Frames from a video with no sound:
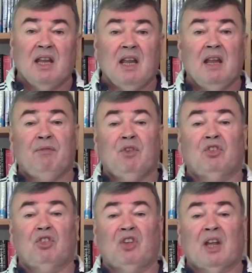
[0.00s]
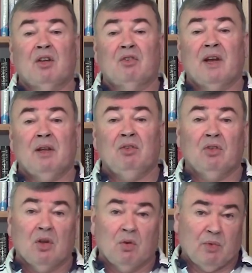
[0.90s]
If there's a second round,
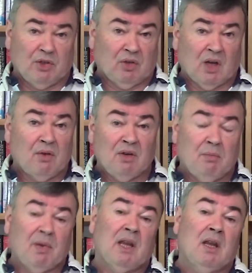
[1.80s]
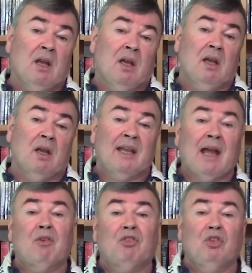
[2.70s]
which will only be
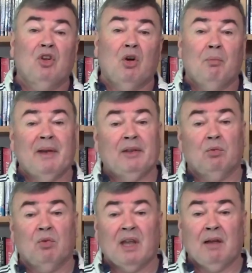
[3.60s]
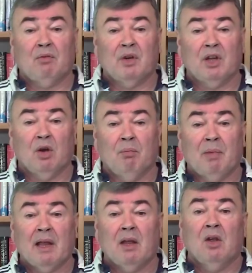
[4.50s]
garrison combat or cavalry
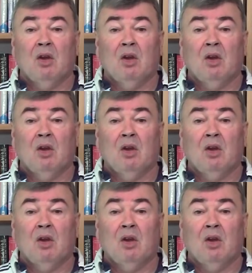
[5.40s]
combat,